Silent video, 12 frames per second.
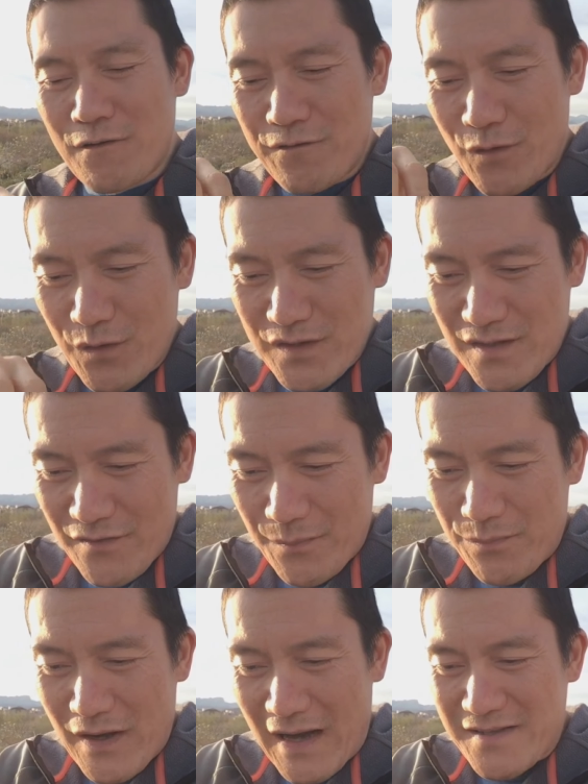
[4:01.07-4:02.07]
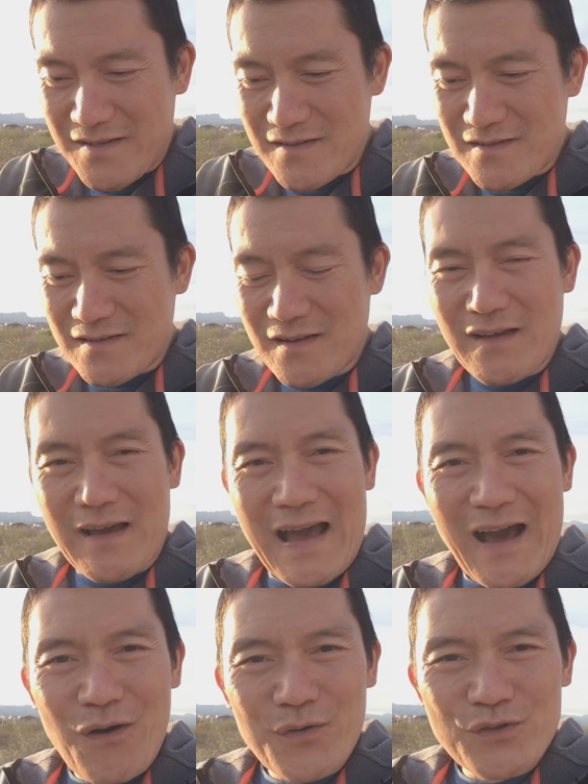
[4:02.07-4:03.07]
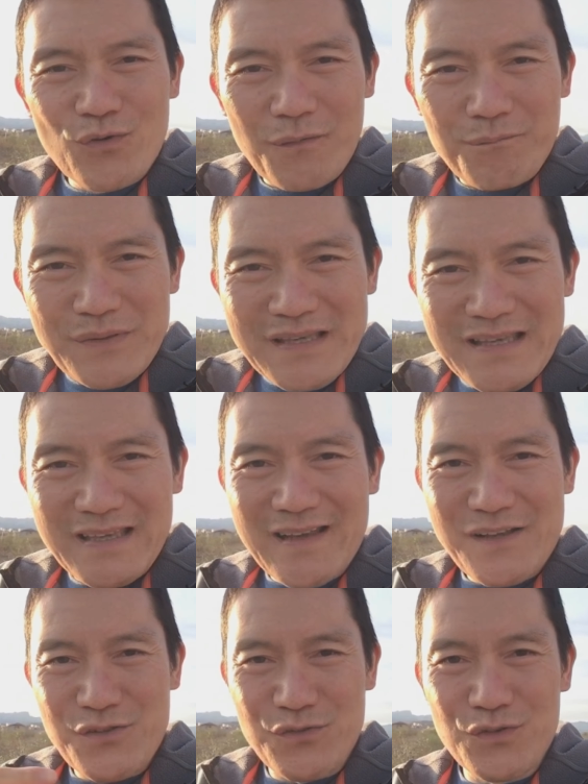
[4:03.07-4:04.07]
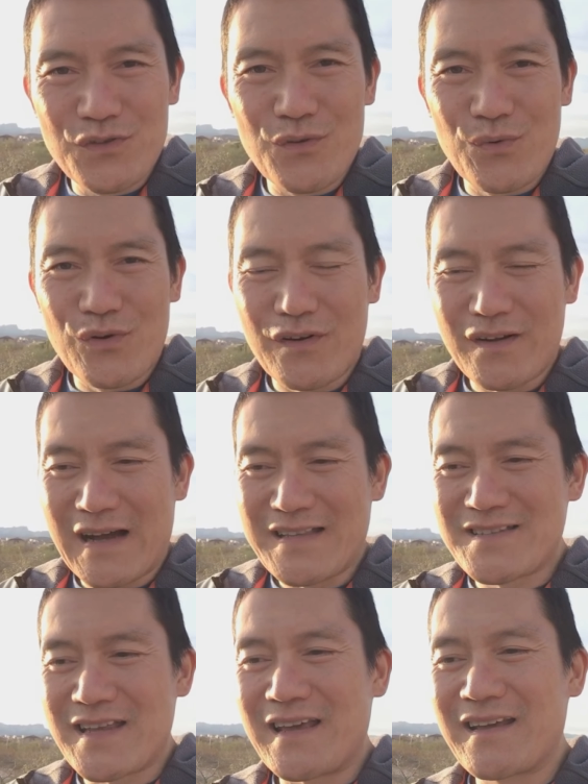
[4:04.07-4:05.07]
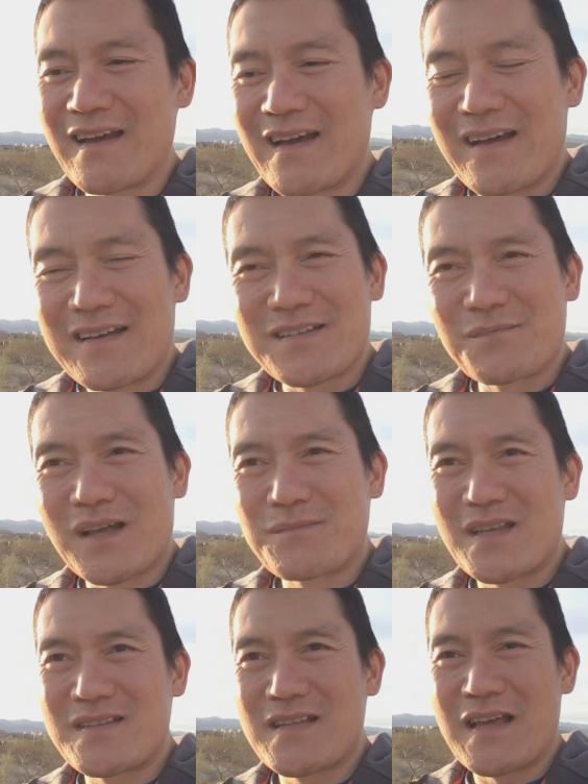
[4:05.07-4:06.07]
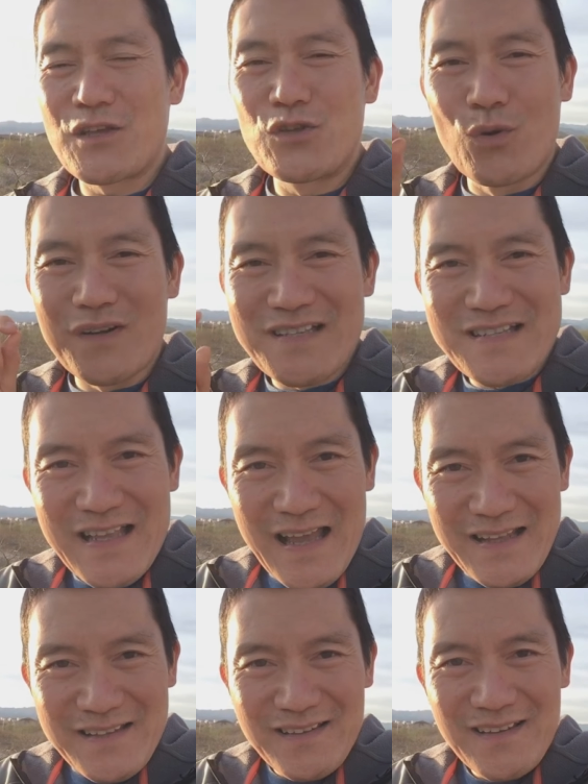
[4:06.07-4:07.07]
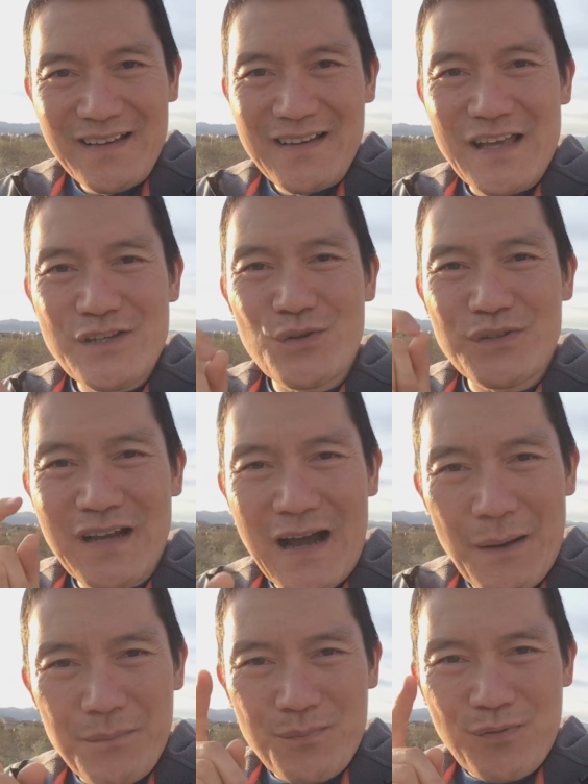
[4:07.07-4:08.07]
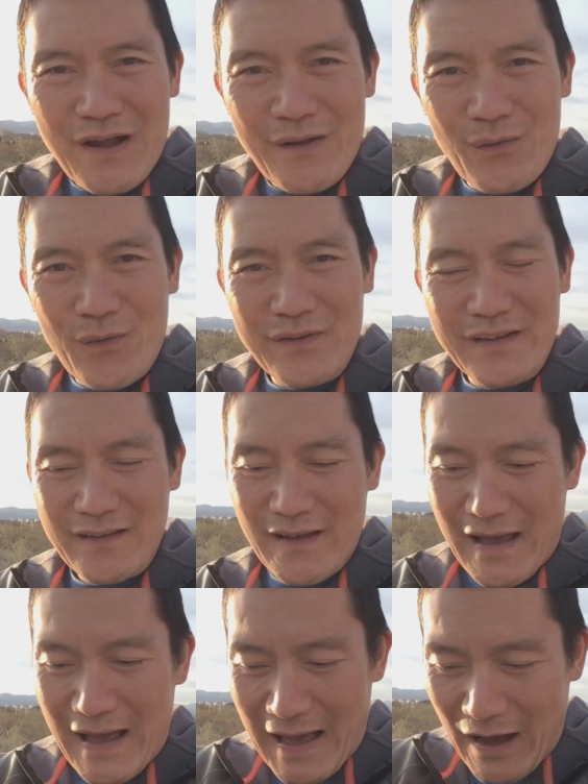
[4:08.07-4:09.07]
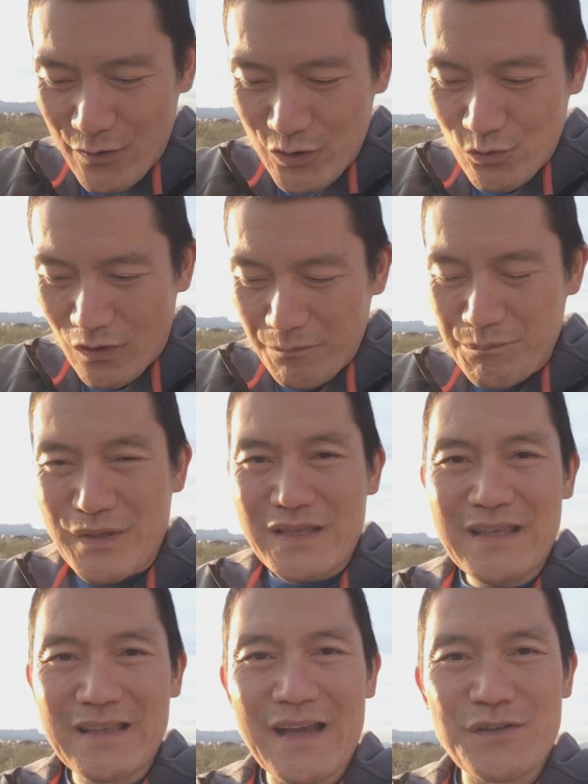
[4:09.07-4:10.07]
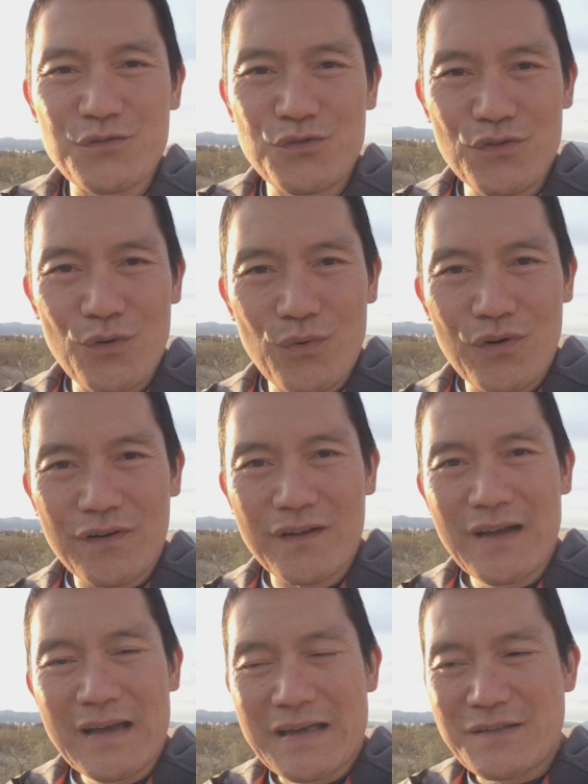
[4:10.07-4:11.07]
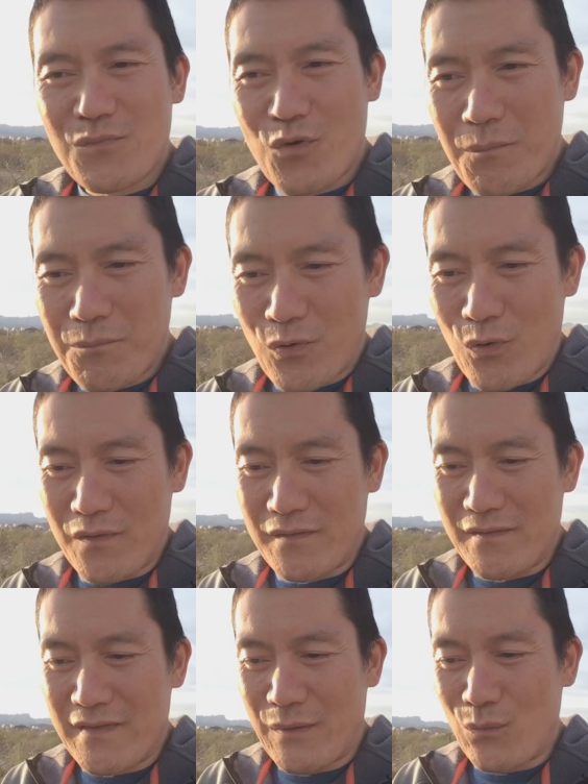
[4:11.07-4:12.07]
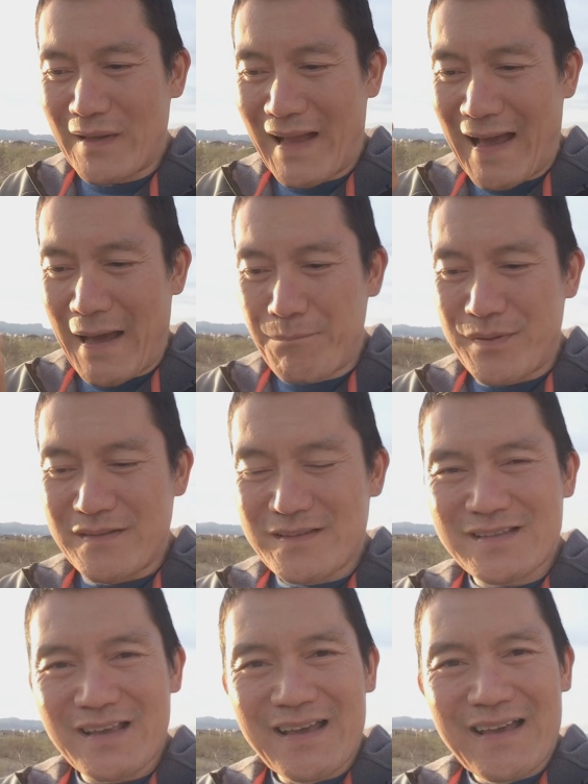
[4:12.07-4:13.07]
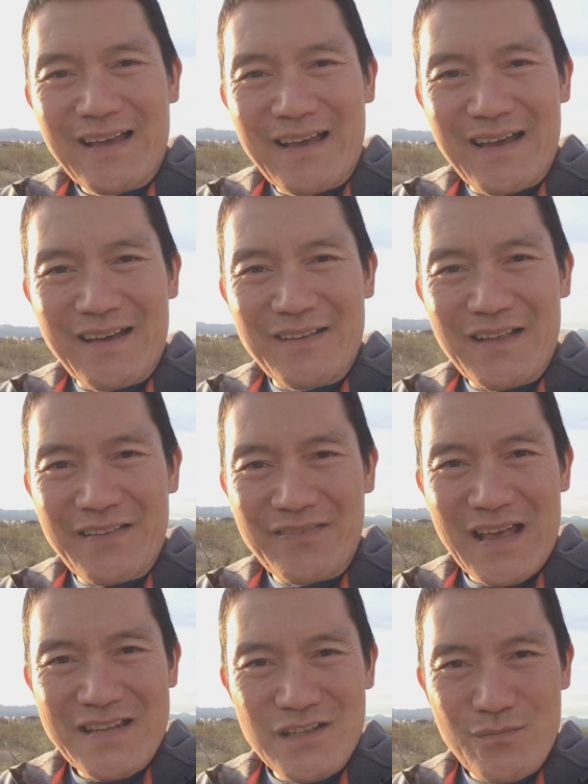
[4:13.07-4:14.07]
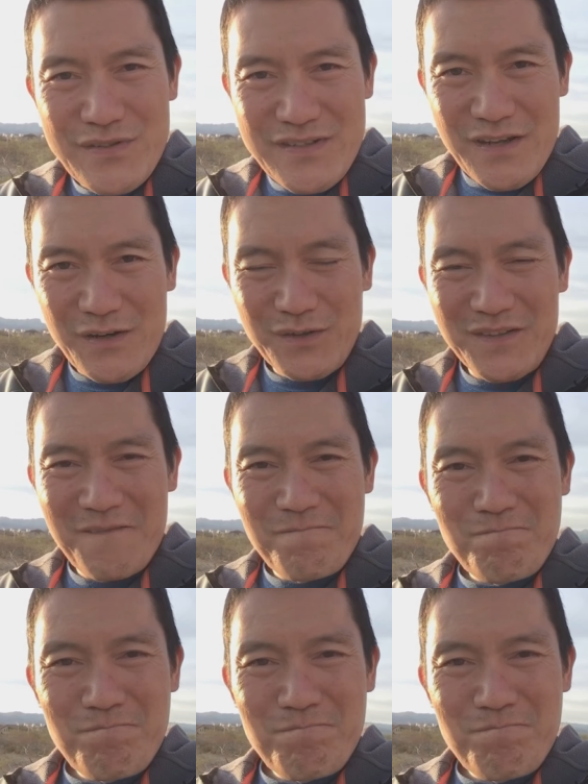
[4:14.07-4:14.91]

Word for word: Focus on the process, how you are being as you do the work. I say, sometimes I say, your state is your top priority. How you are being as you do the work is more important than what happens and as the result.